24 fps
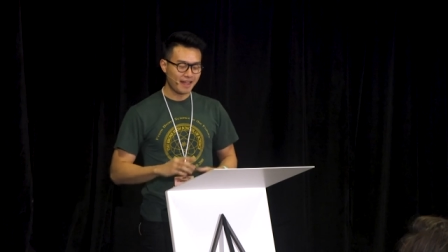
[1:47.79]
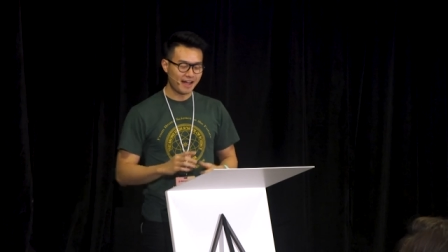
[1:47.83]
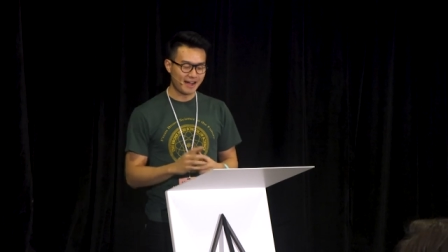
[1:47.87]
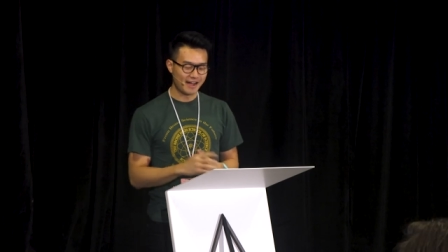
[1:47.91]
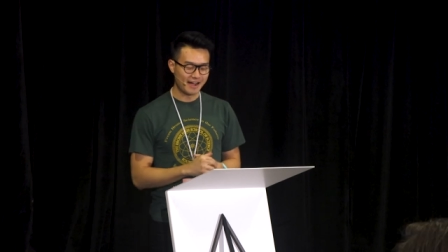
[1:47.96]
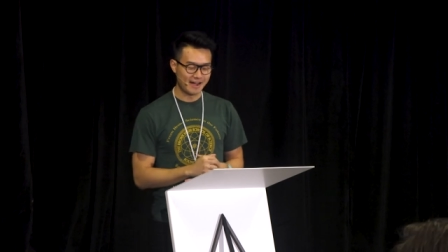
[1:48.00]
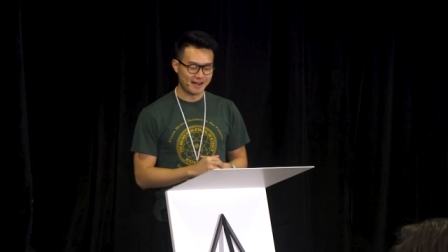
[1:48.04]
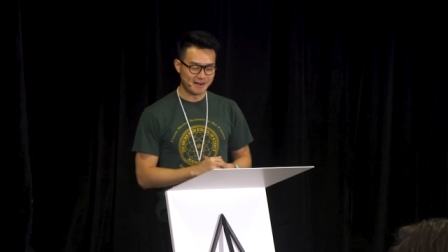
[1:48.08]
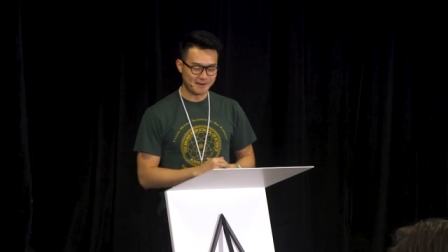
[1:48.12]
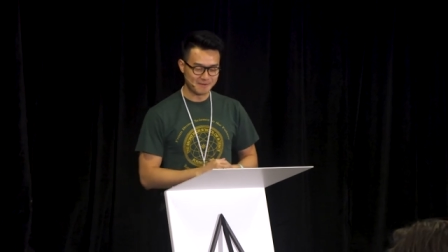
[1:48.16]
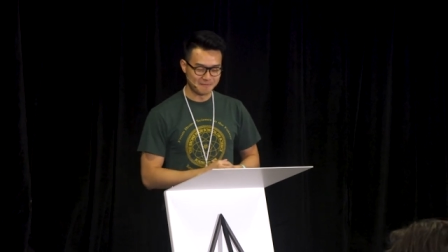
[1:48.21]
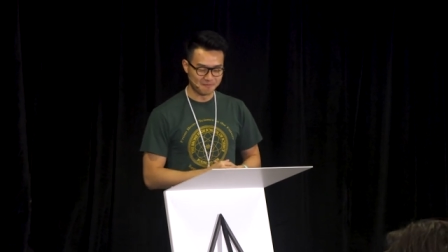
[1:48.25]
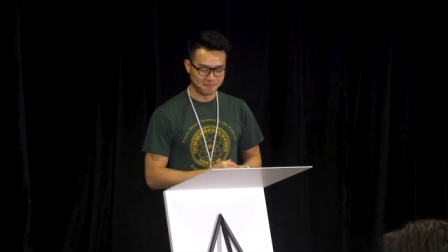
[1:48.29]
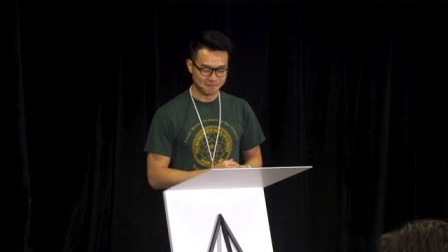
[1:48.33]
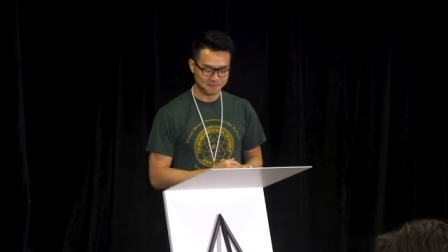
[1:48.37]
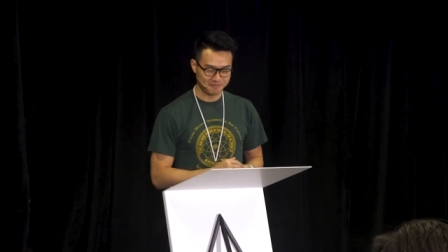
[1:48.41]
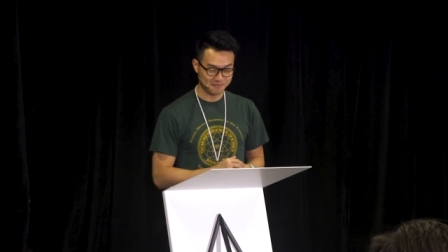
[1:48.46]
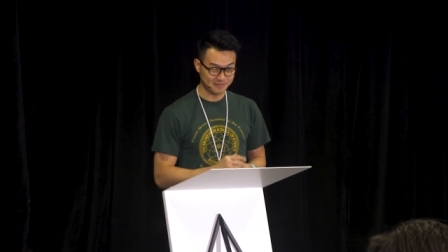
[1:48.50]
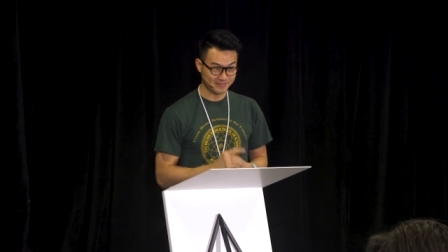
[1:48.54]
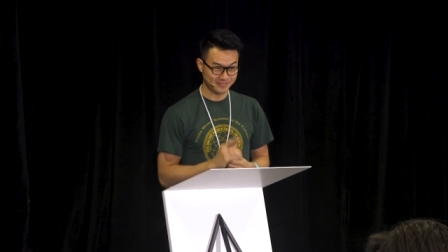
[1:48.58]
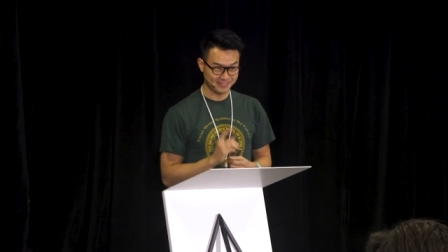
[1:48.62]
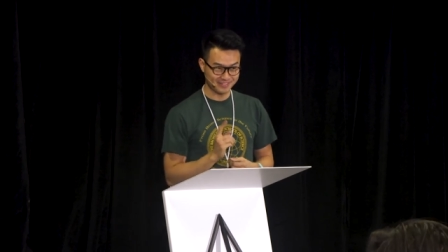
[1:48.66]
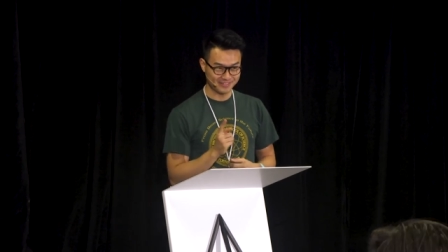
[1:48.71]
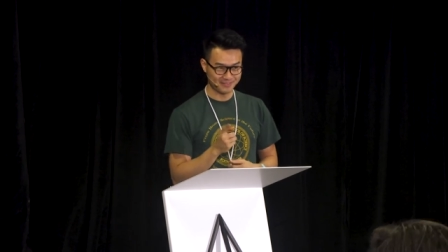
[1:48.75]
Um,
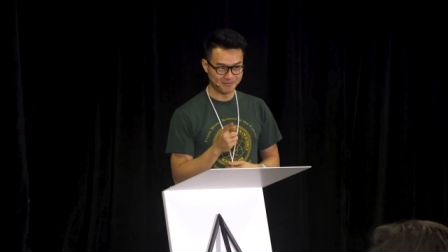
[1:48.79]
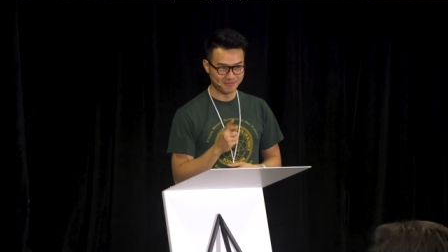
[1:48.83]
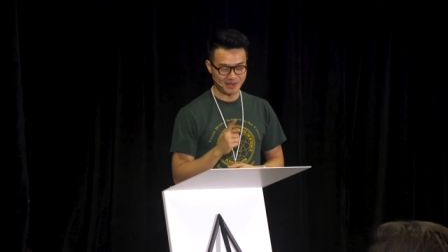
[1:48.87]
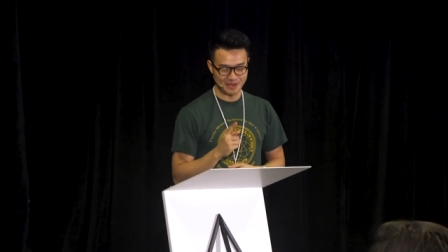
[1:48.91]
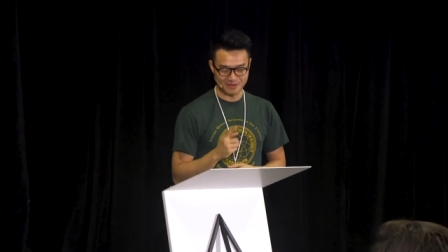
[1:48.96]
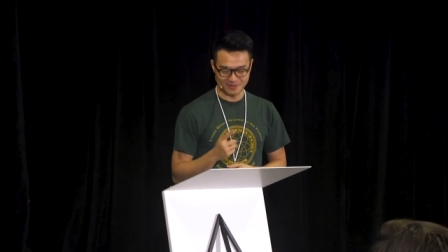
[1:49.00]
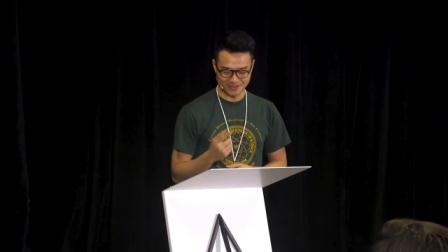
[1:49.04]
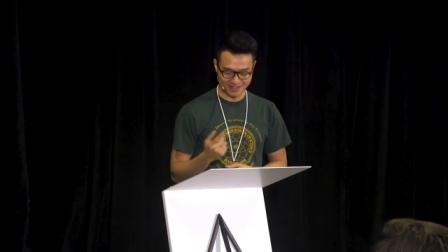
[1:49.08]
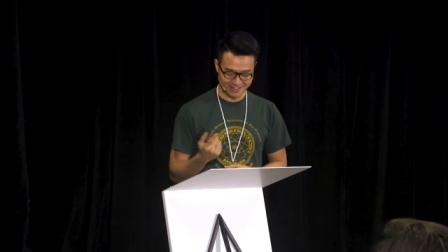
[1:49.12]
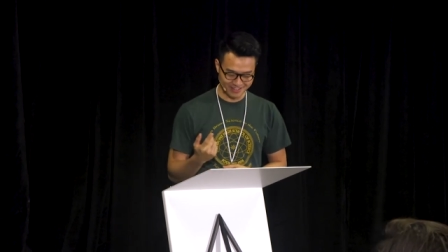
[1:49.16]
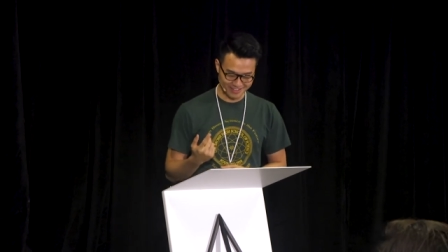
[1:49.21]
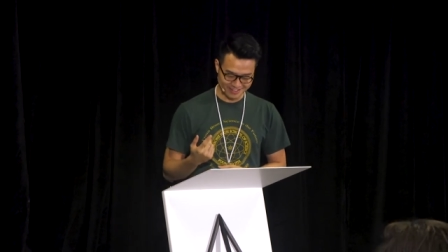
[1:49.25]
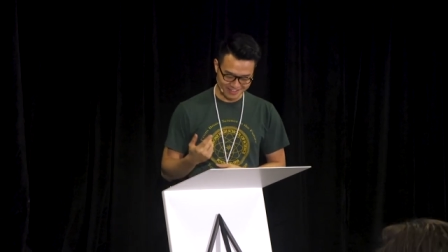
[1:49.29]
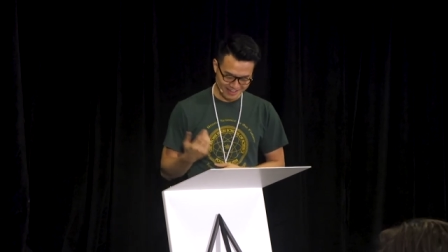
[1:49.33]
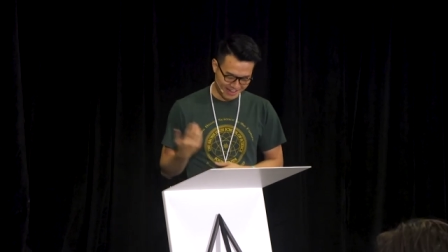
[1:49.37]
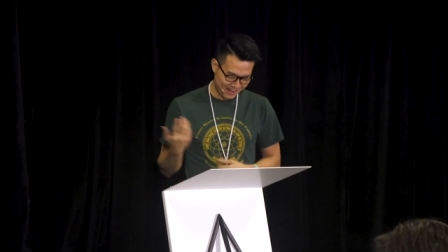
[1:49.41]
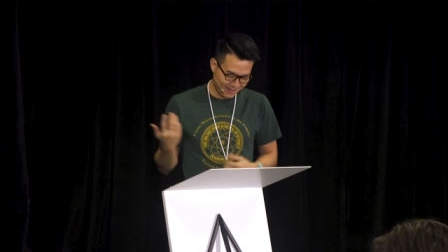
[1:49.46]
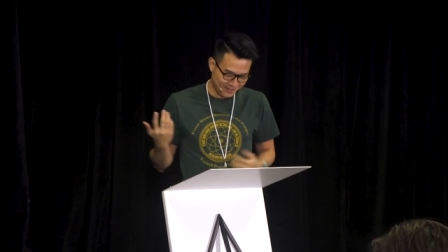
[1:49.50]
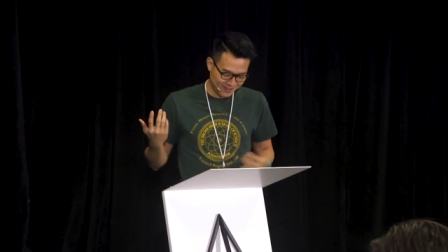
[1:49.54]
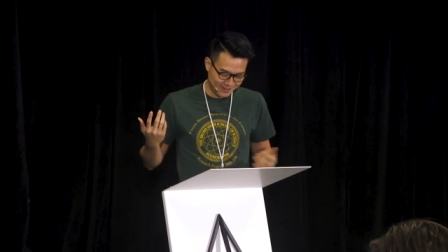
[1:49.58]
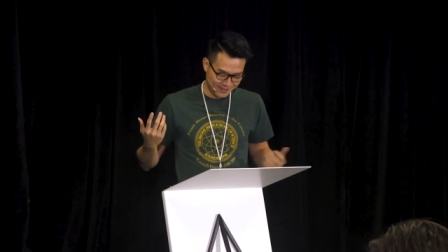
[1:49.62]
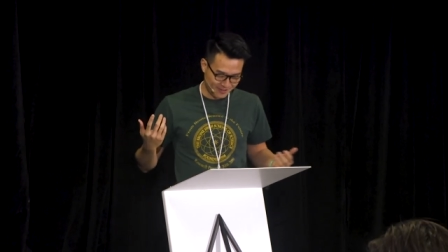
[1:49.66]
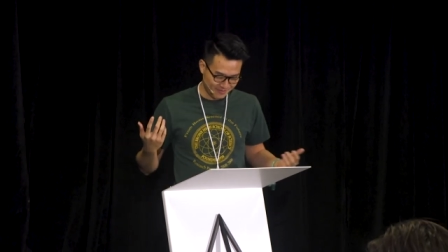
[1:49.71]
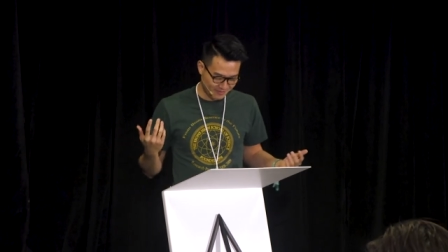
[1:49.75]
maybe. I
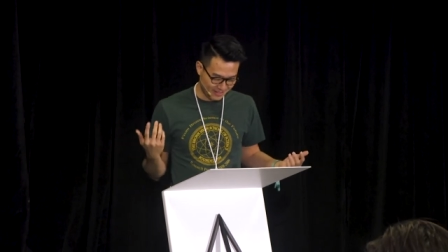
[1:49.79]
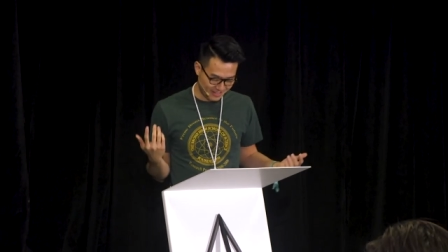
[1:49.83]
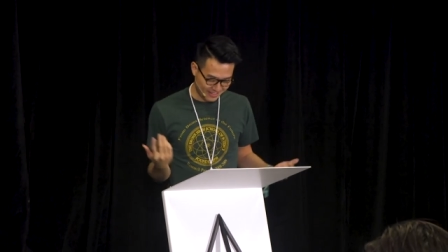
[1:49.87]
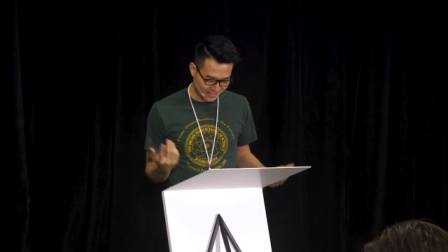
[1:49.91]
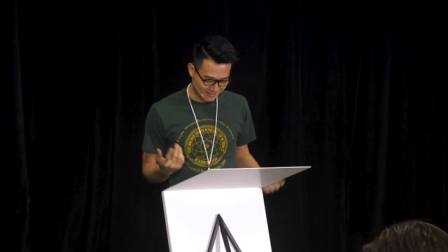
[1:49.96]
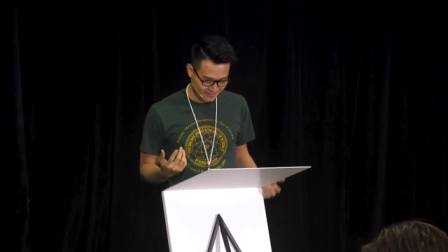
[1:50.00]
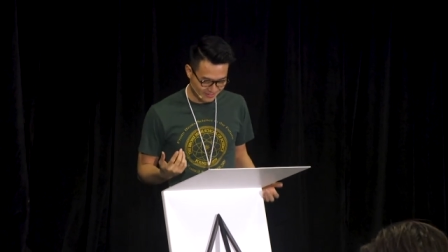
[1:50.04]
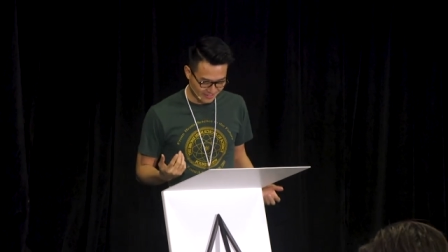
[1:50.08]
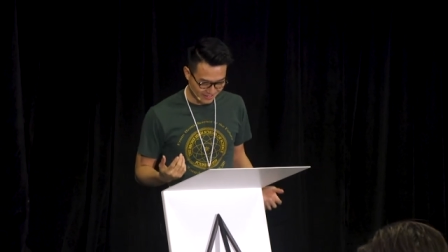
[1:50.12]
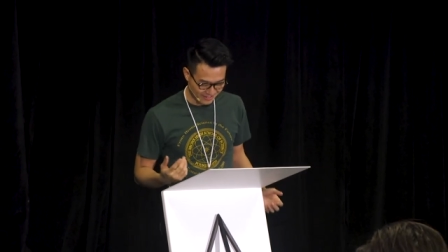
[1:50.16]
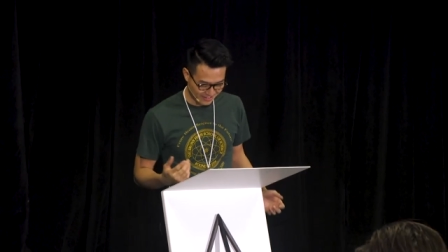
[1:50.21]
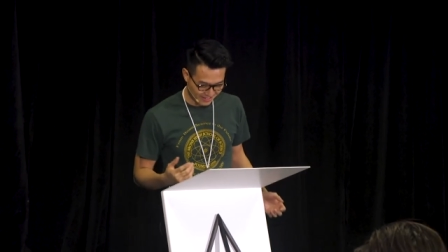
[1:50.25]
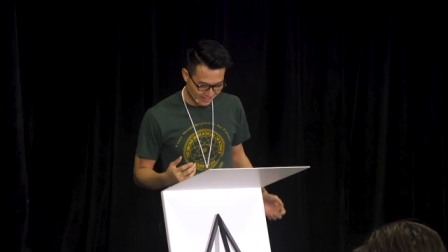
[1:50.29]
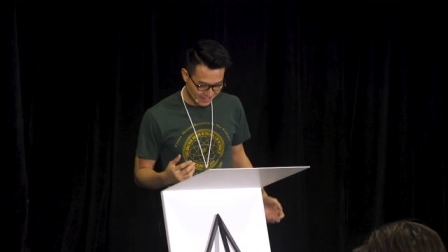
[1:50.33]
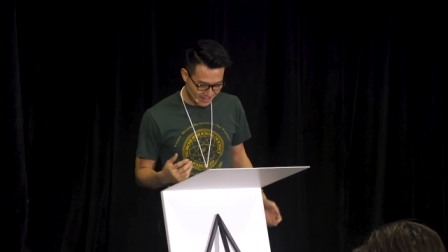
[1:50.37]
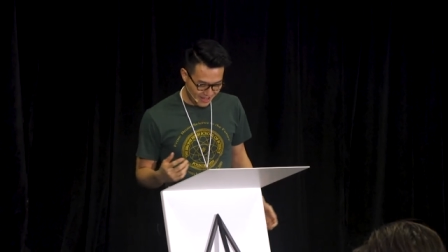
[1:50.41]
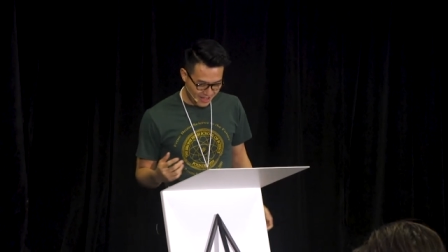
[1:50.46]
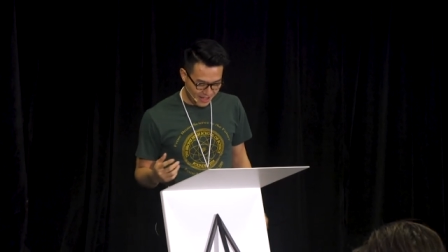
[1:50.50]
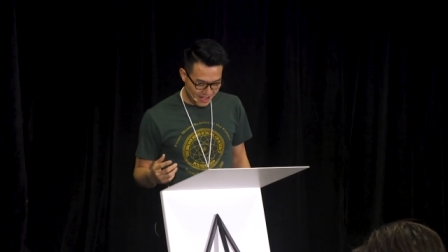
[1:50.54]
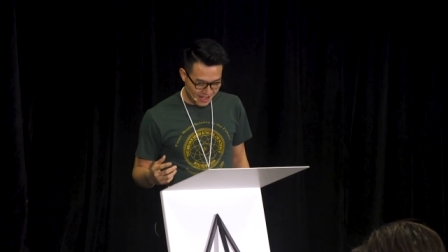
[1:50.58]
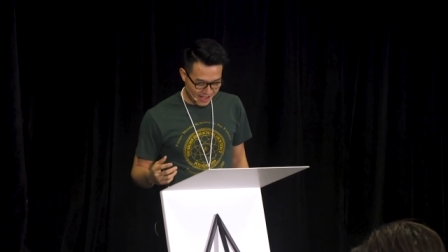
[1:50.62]
don't know. I'm not that funny.